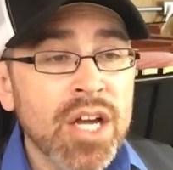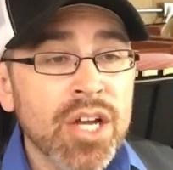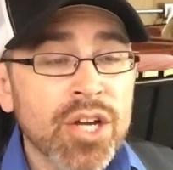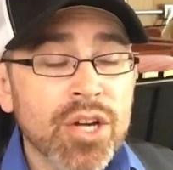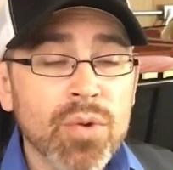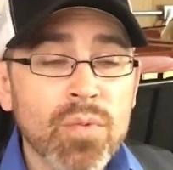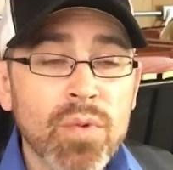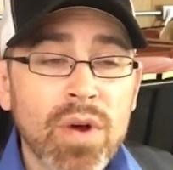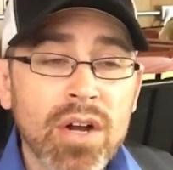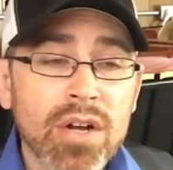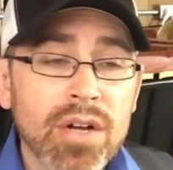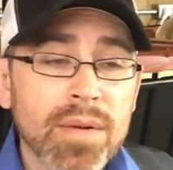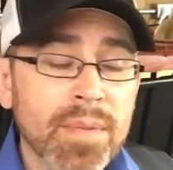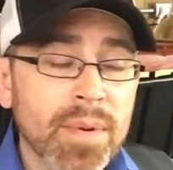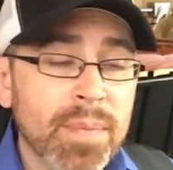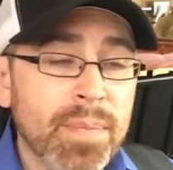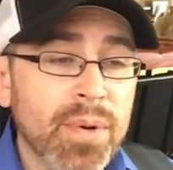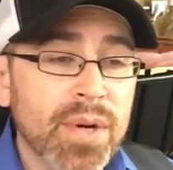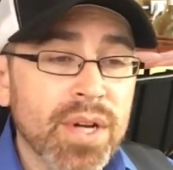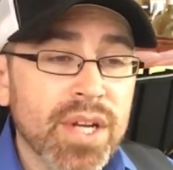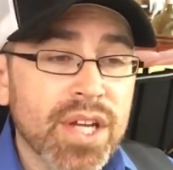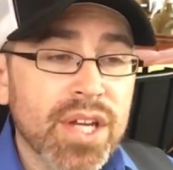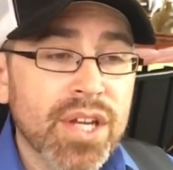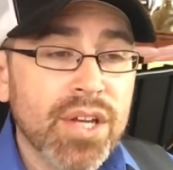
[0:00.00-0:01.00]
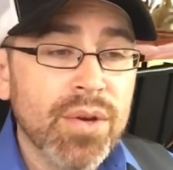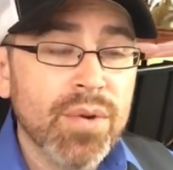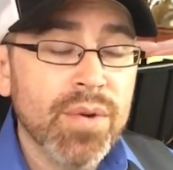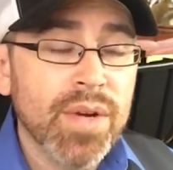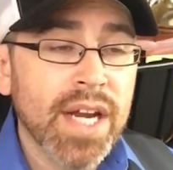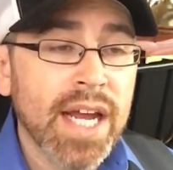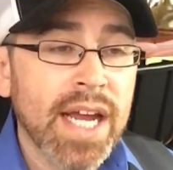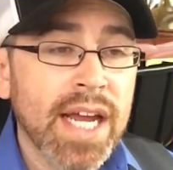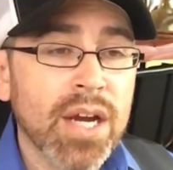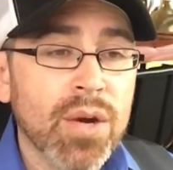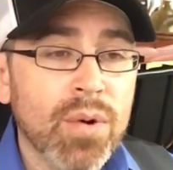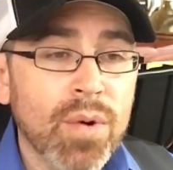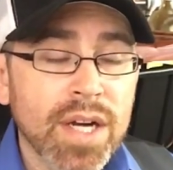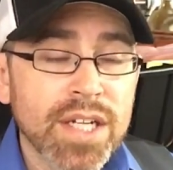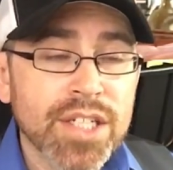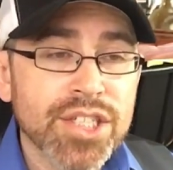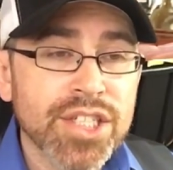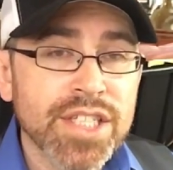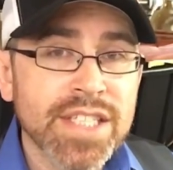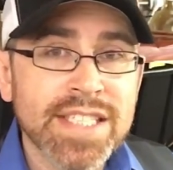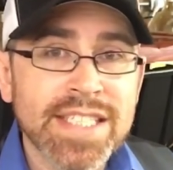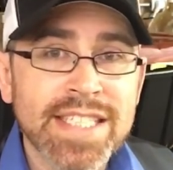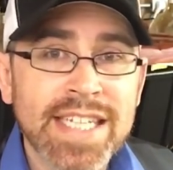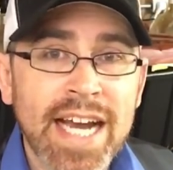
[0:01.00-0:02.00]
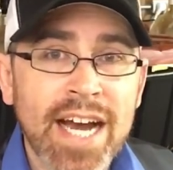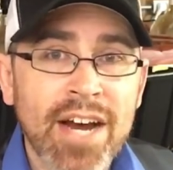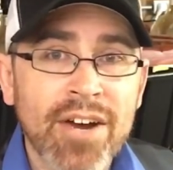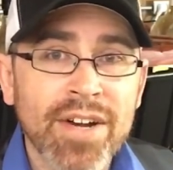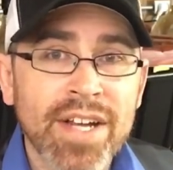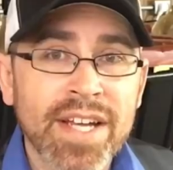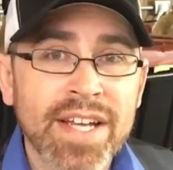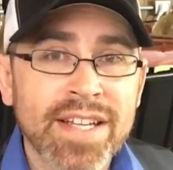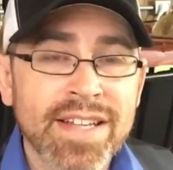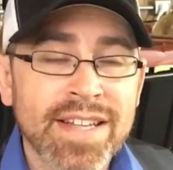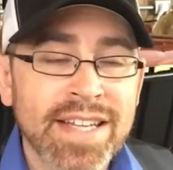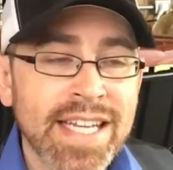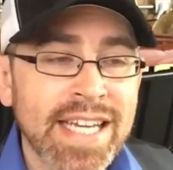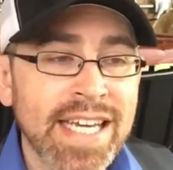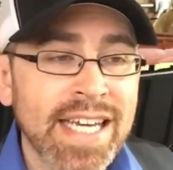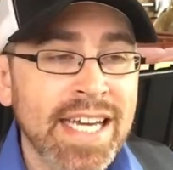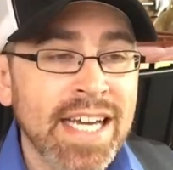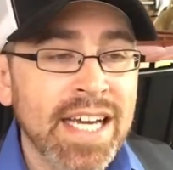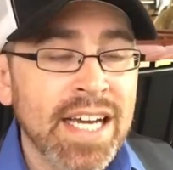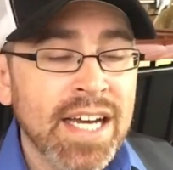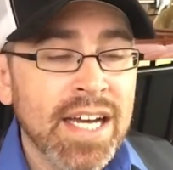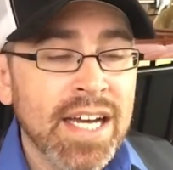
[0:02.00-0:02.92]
You're welcome to put Q&A questions down in the